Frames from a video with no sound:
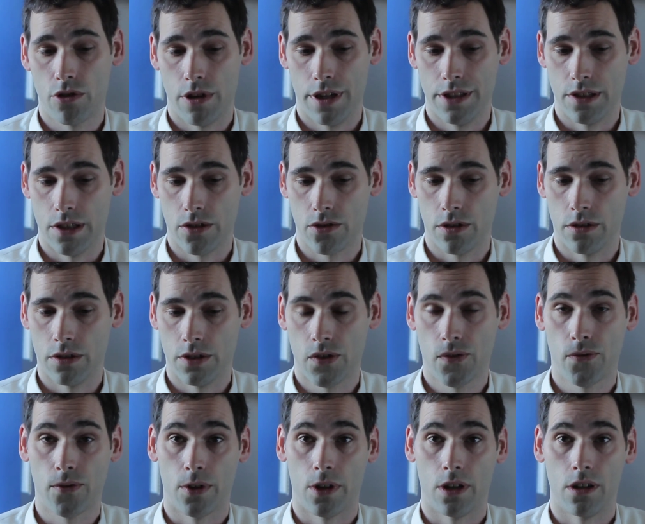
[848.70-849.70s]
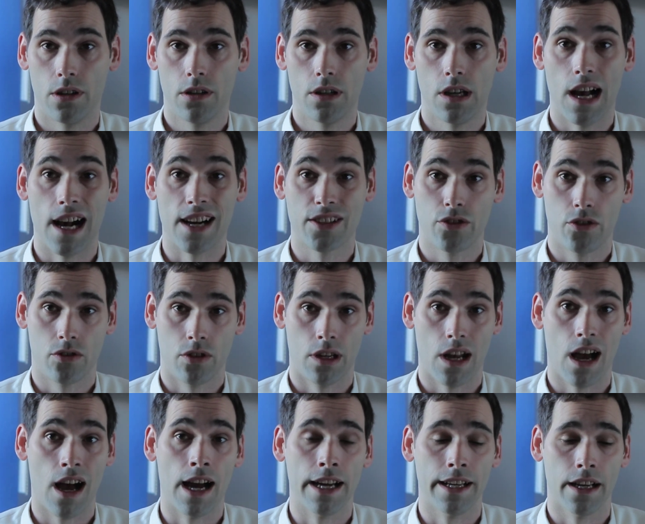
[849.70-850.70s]
transitions for oxygen
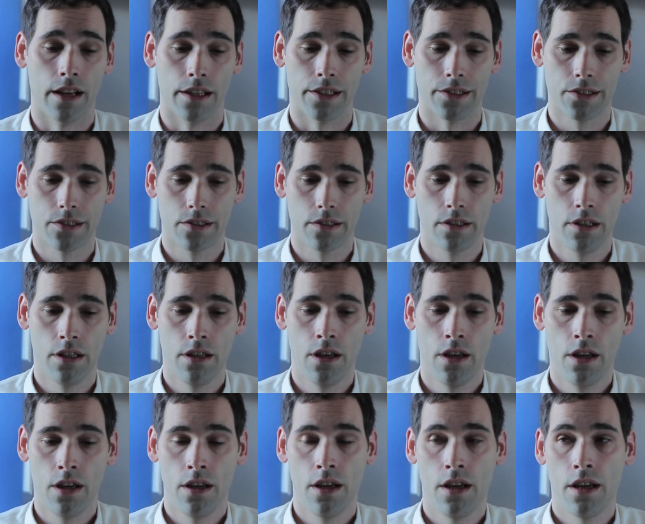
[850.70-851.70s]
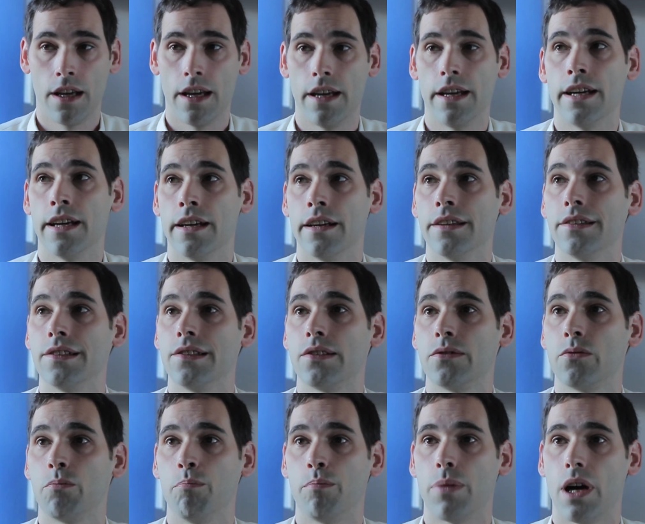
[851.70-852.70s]
ions. And
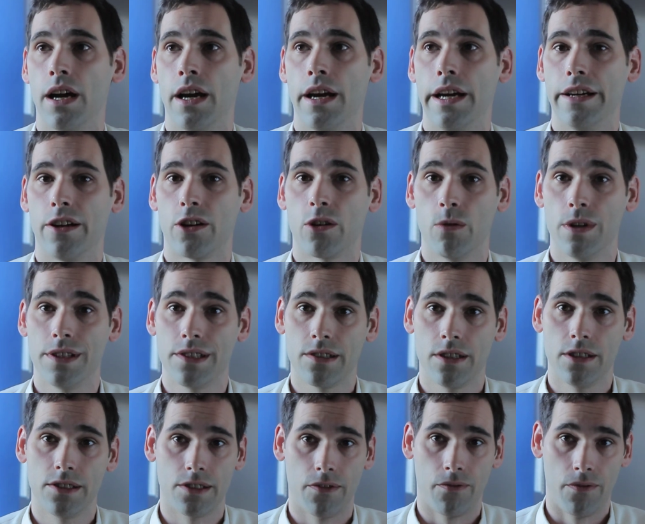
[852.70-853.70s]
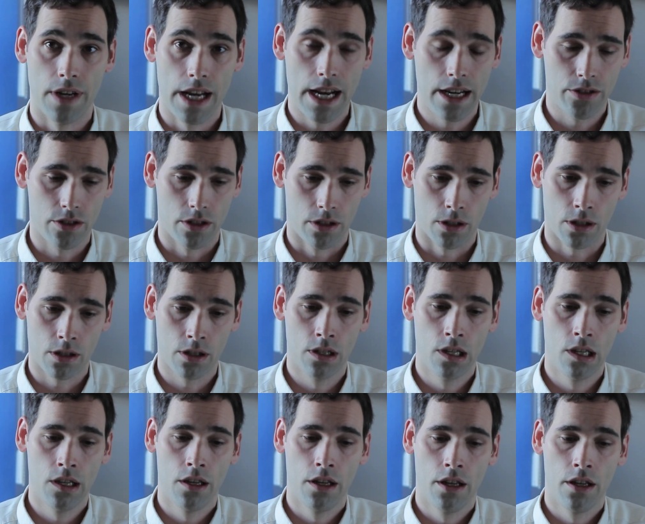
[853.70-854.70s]
by a coincidence of nature,
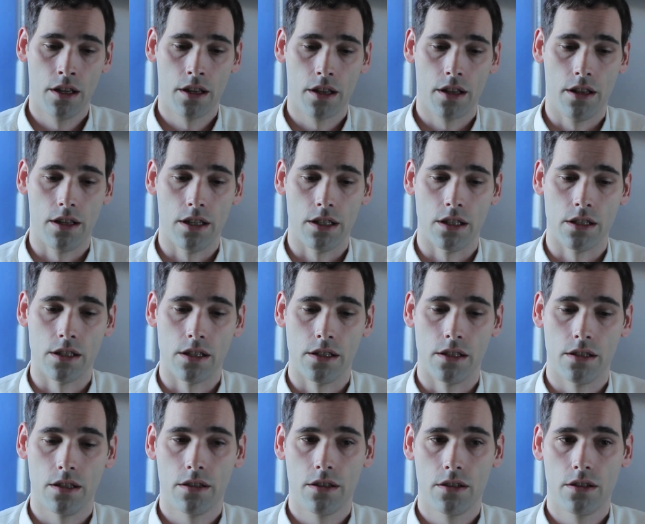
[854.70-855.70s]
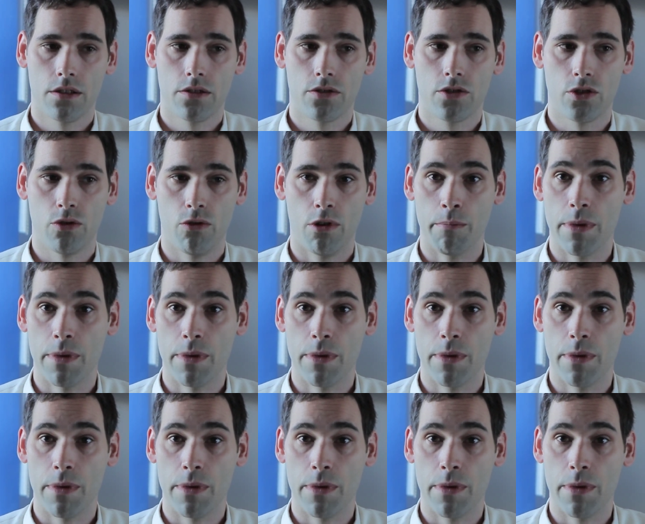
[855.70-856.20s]
the two